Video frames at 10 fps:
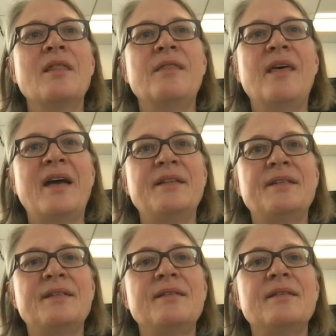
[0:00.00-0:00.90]

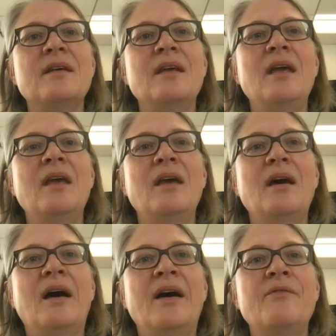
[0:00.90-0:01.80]
That's,
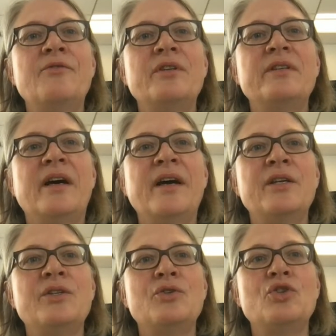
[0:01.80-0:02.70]
I would
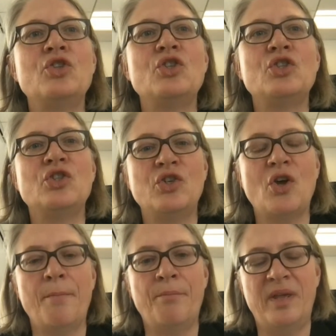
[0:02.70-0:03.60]
like to
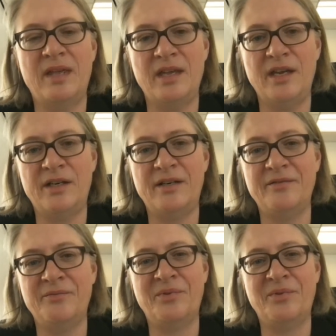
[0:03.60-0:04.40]
stop here